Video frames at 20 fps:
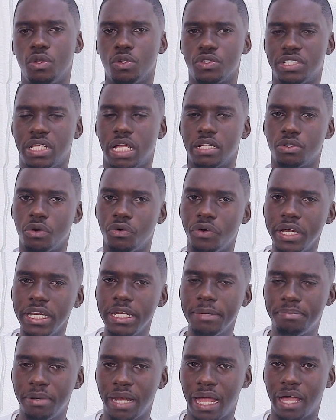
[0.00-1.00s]
those that
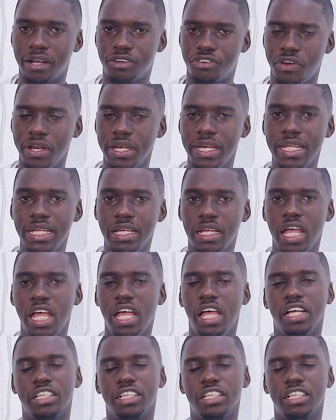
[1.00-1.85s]
already are trading.